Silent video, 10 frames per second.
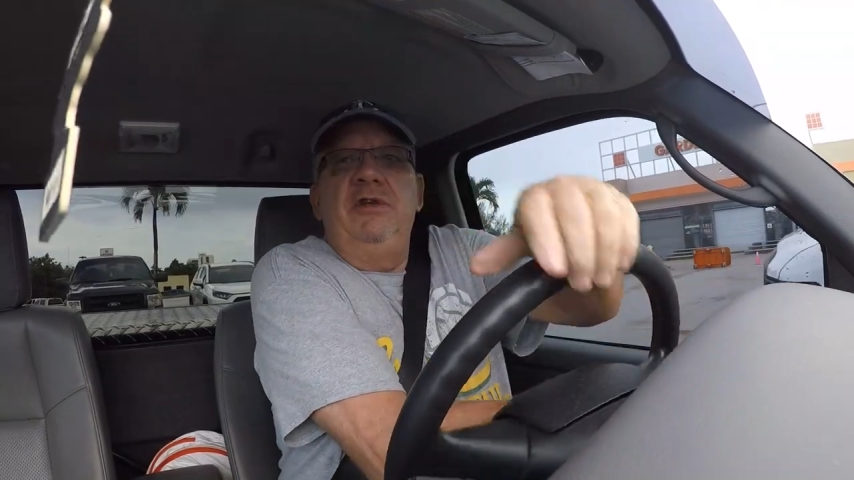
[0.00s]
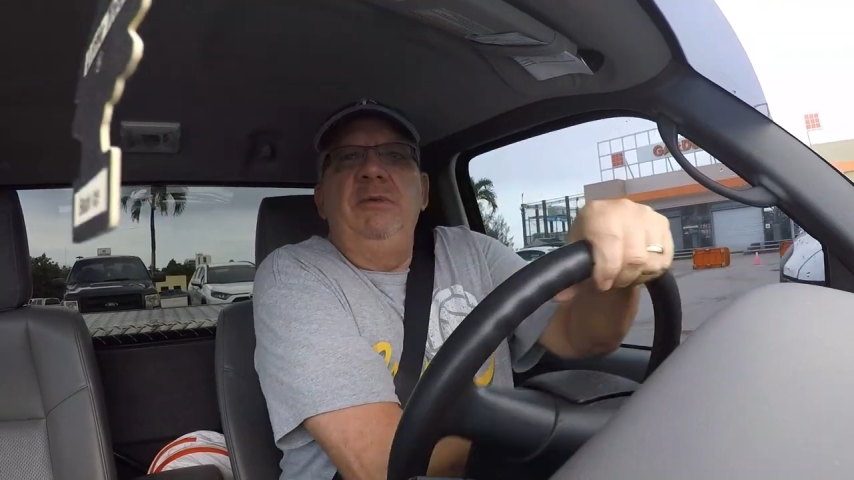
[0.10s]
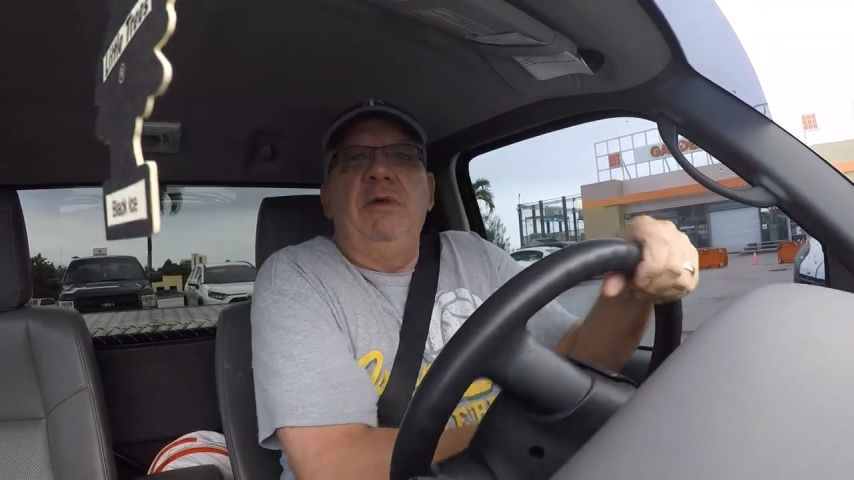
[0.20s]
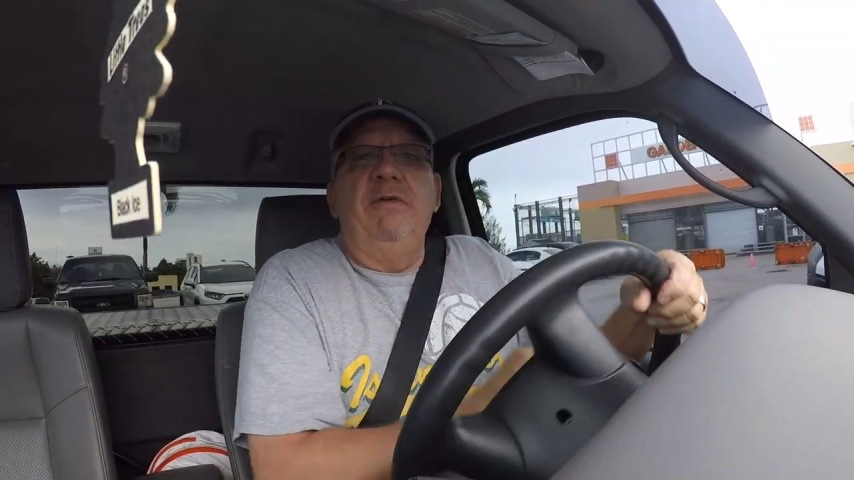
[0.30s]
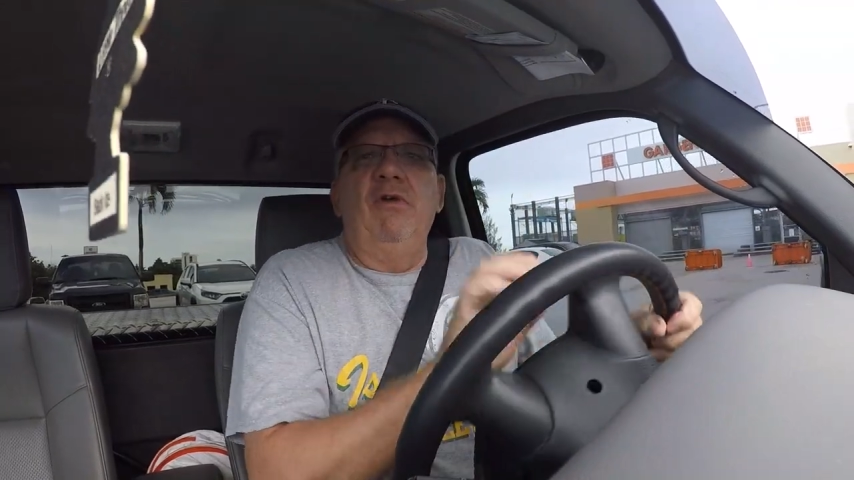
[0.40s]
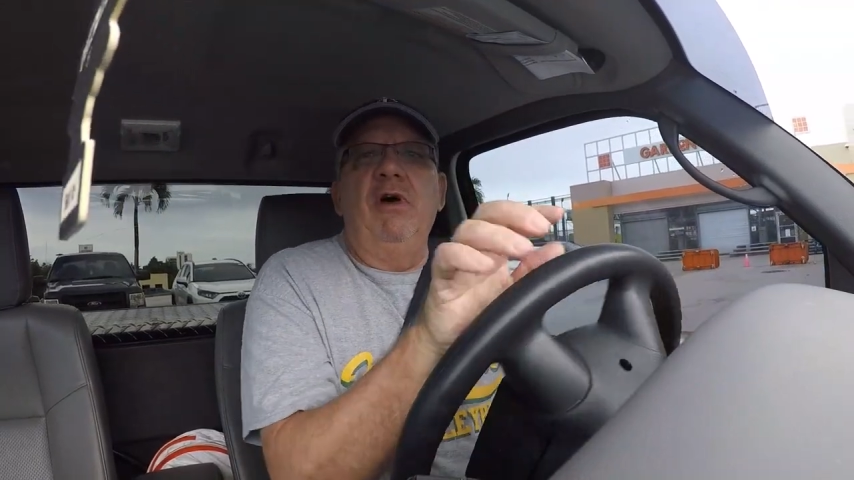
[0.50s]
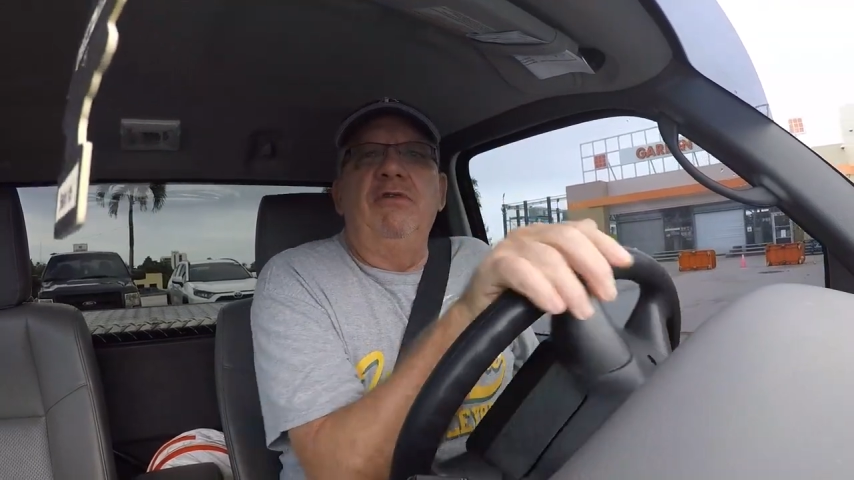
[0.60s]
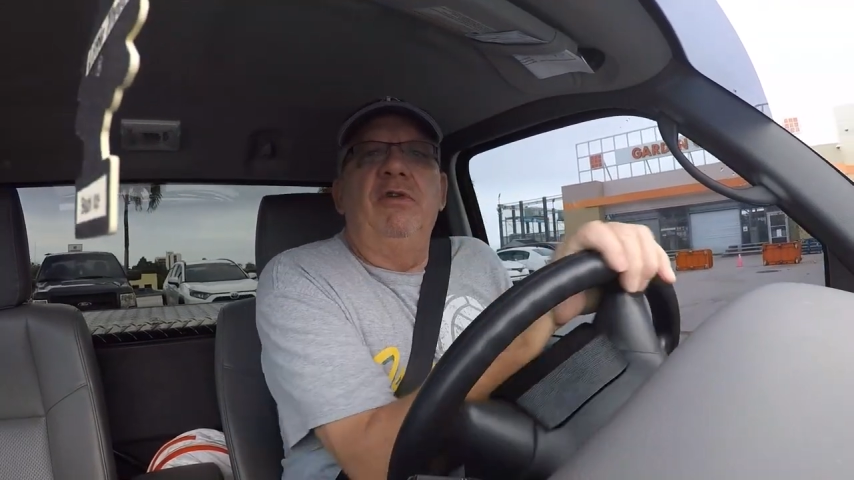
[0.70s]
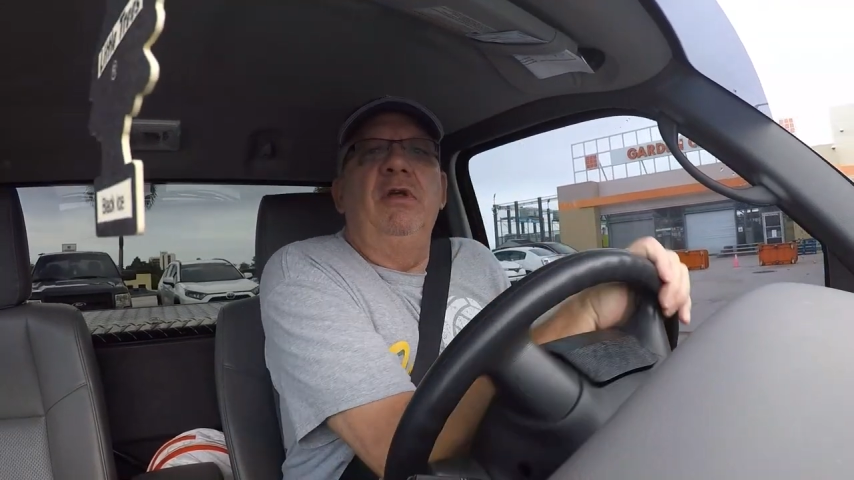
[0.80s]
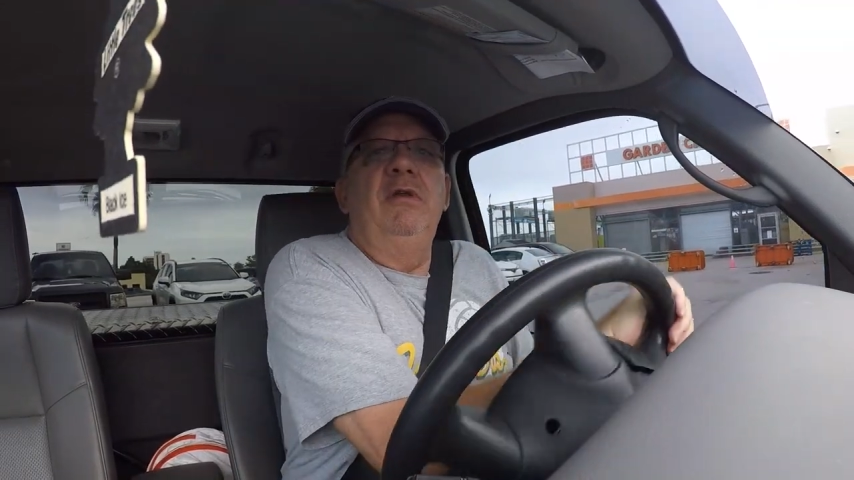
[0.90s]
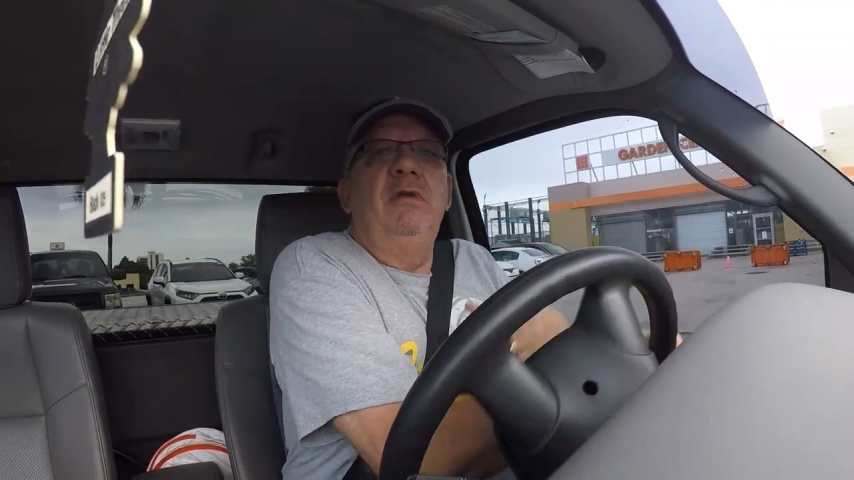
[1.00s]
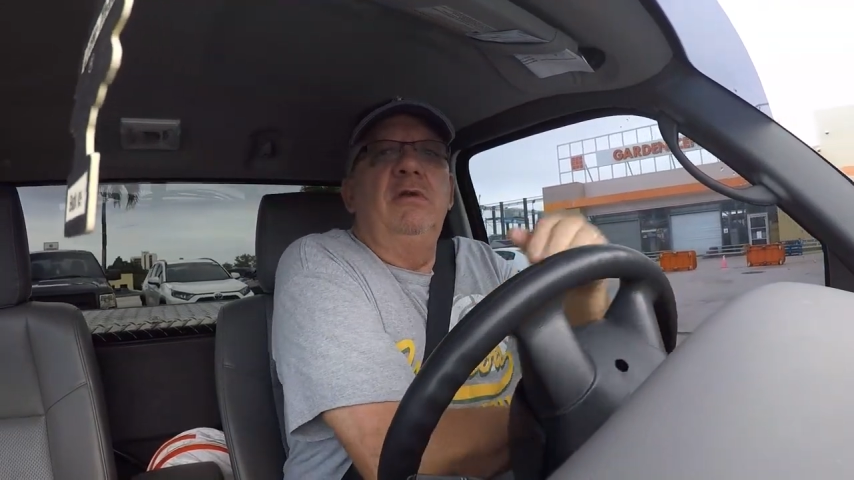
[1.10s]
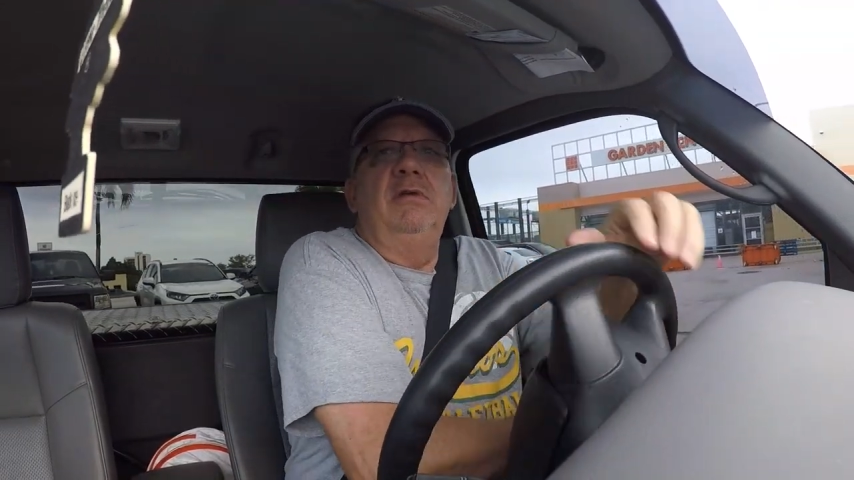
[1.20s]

it seems I've lost